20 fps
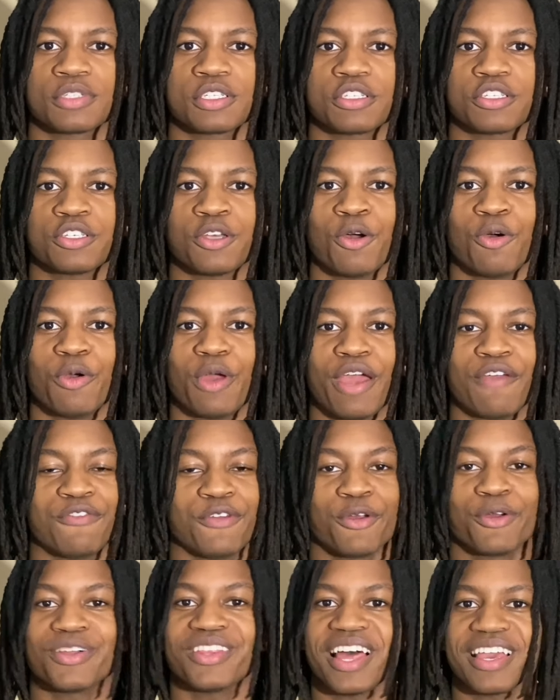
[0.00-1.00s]
So if
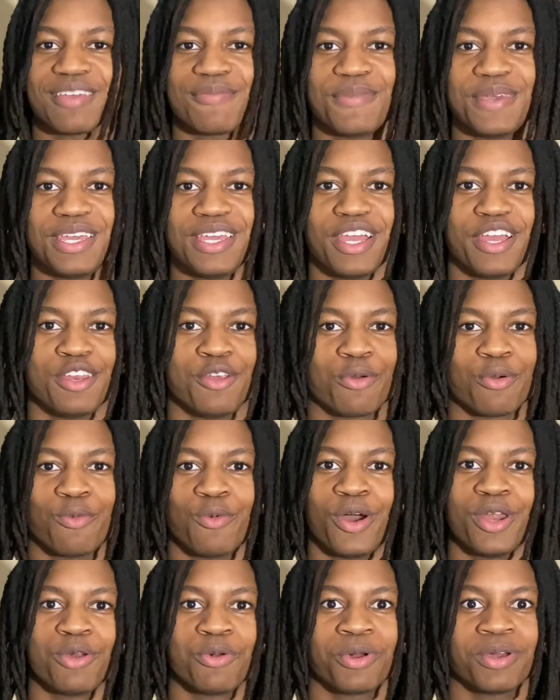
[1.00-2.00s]
you're like me and you're
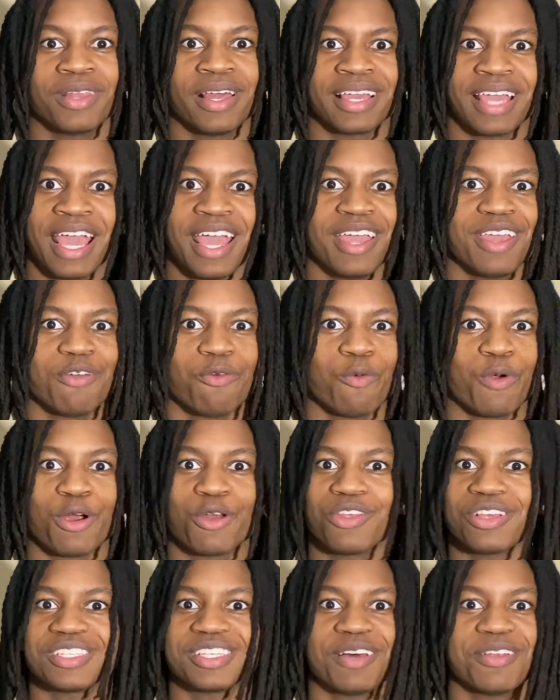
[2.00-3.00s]
wondering like, hey, where
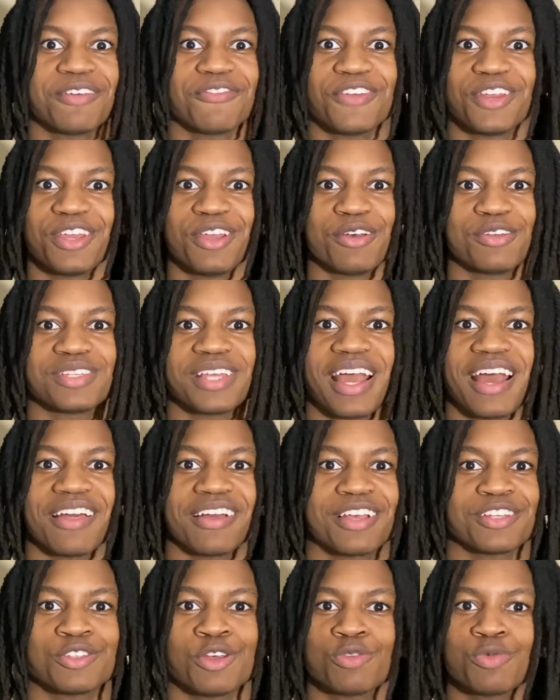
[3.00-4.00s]
are the Zelda videos at?
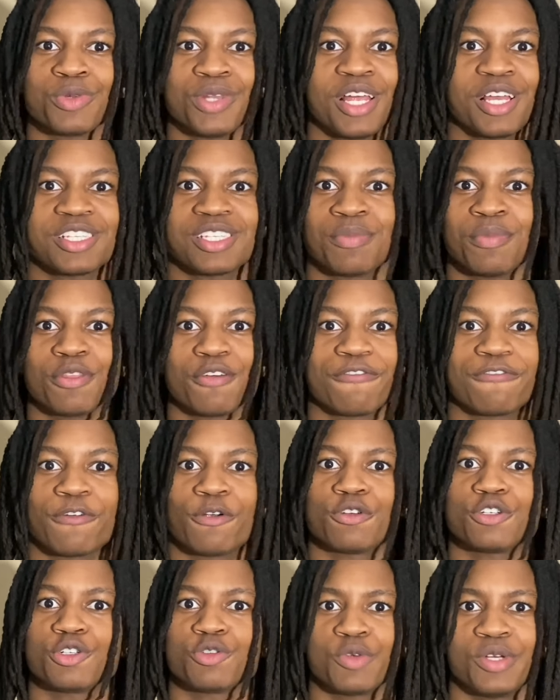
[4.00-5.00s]
Because those were like some of the
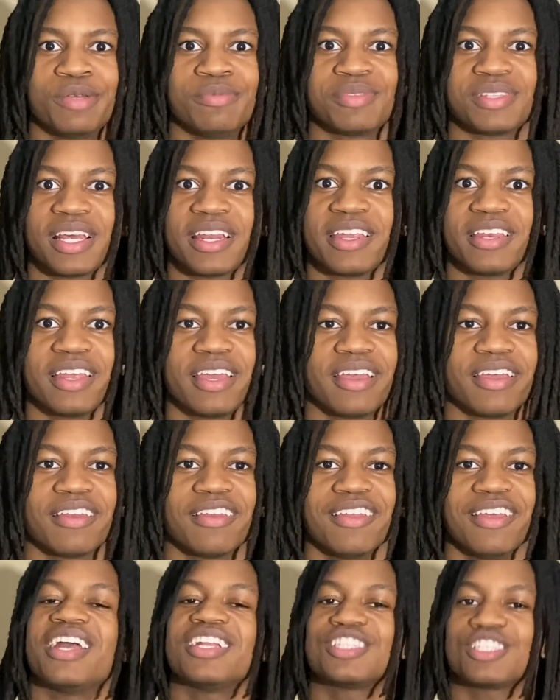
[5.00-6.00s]
first streams that he did.
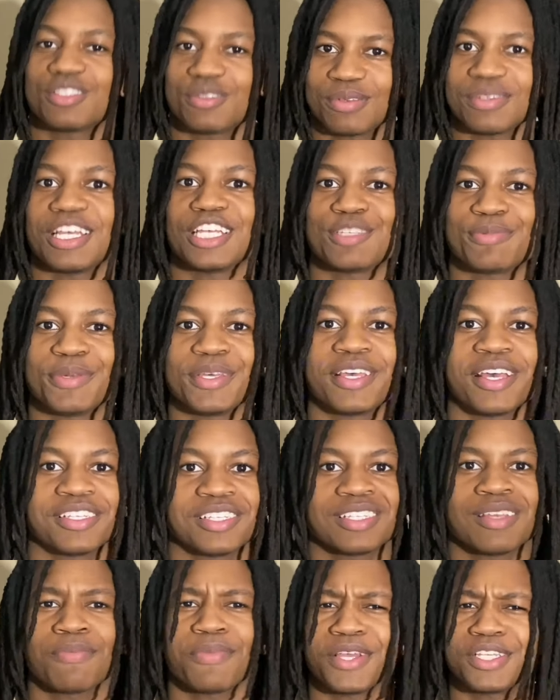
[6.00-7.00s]
It's
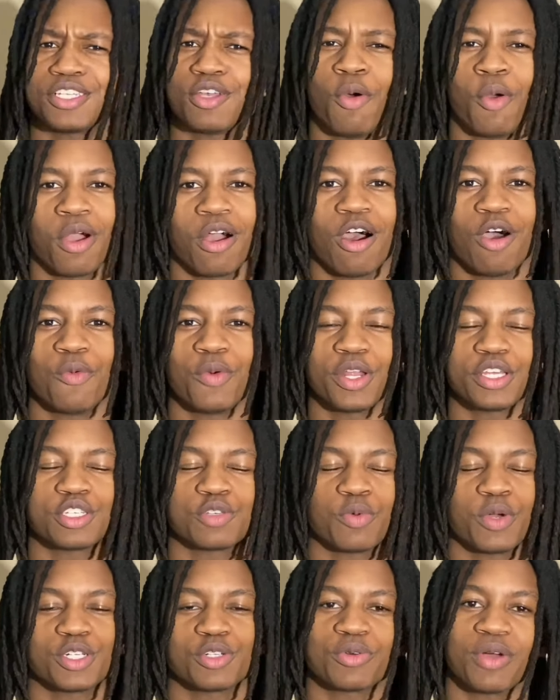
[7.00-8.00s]
because something's going on with his
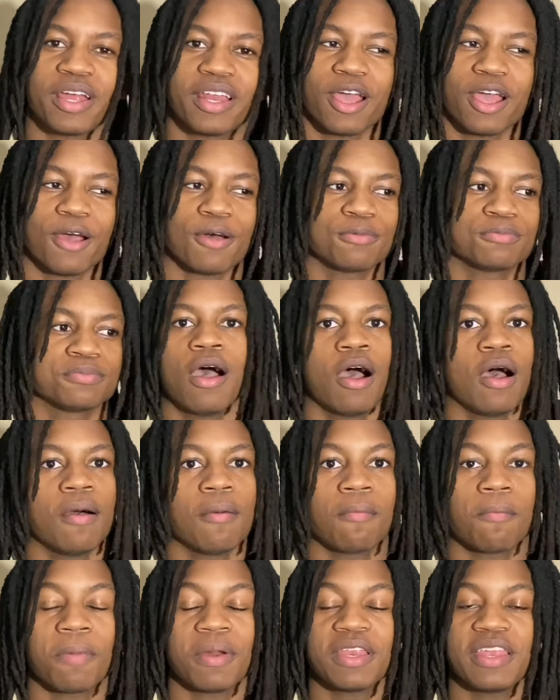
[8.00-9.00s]
Switch now.
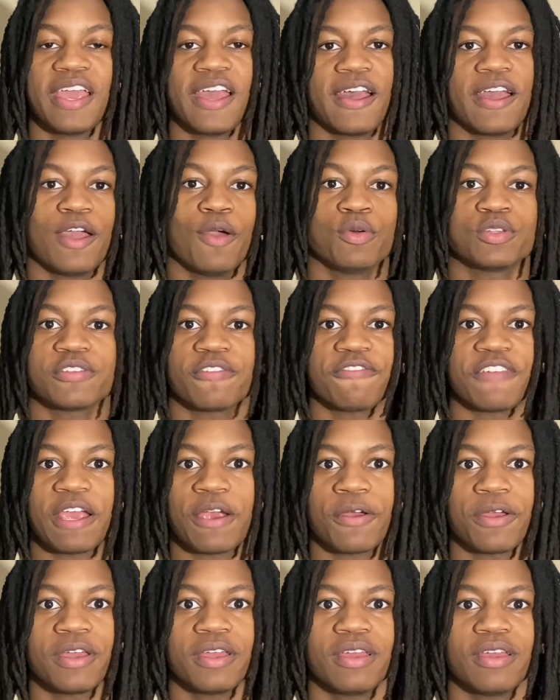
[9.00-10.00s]
But yeah, it was a
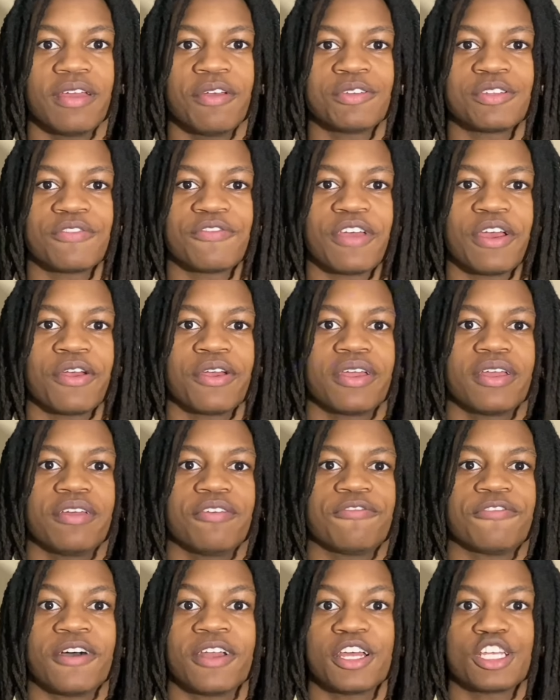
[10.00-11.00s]

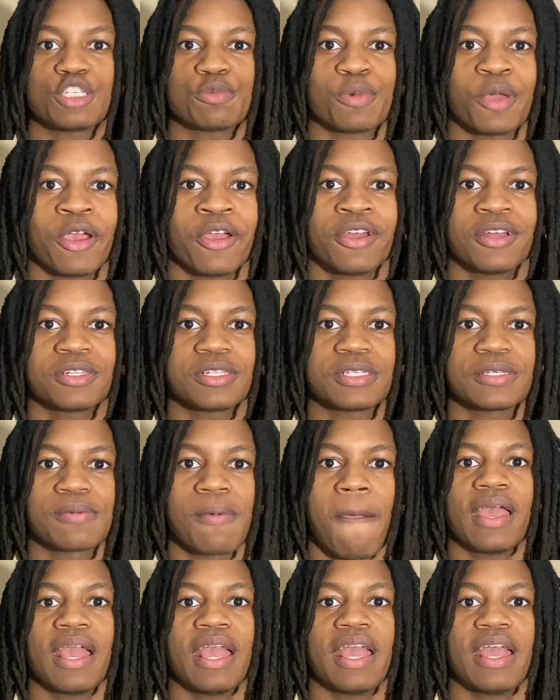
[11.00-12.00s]
very fun experience.
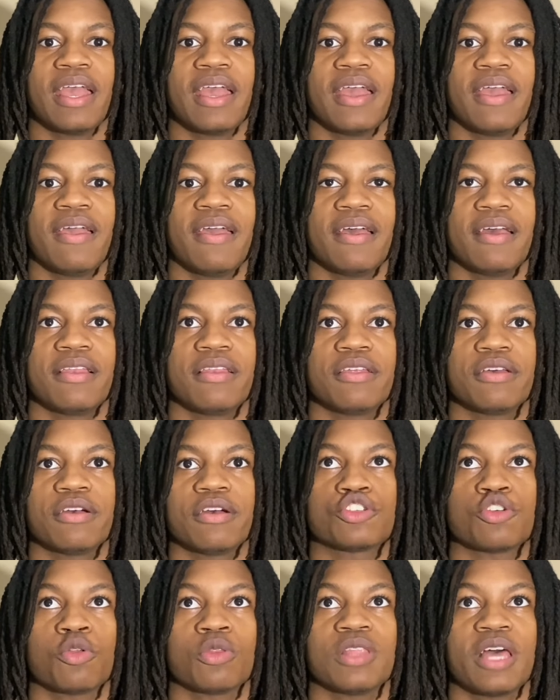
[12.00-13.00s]
And
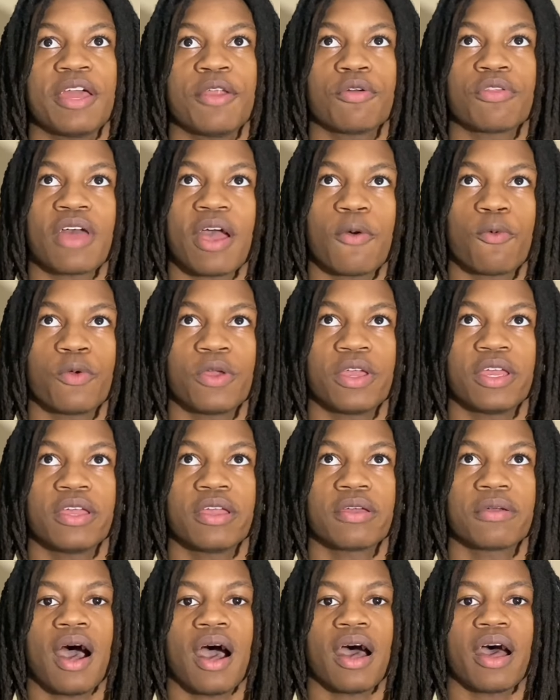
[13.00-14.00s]
so later that
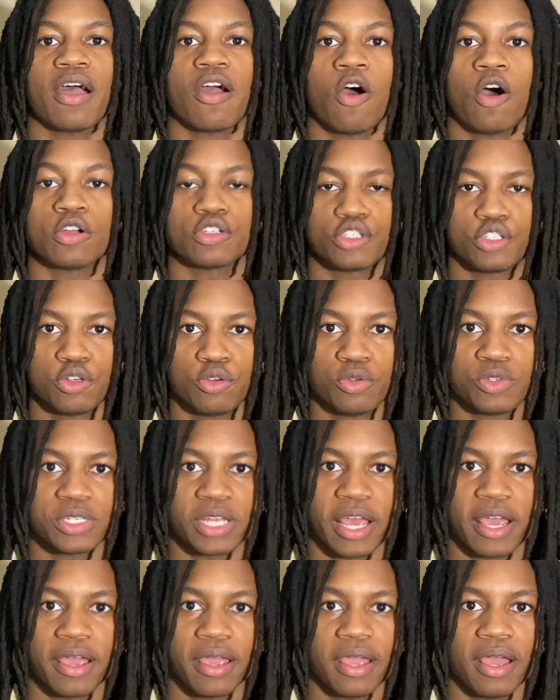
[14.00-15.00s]
week, on
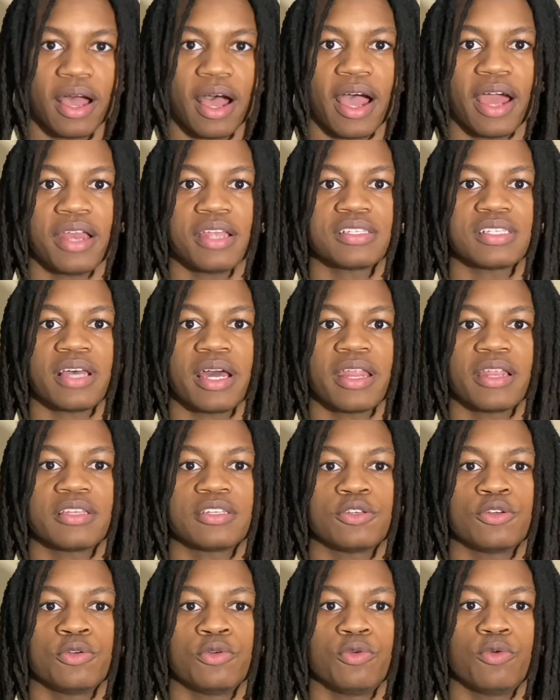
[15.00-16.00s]
Tuesday, I decided
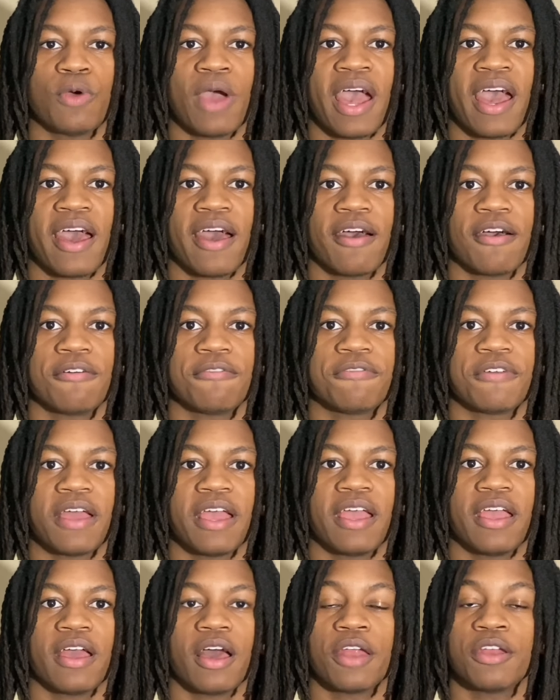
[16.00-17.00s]
to have
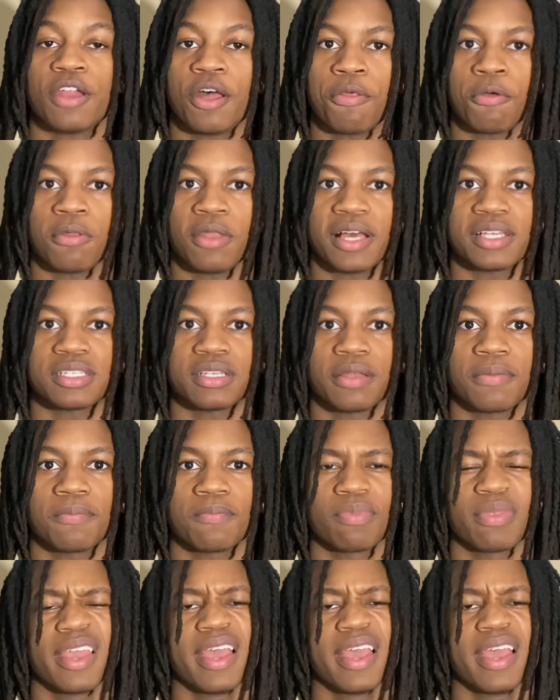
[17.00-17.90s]
another lesson.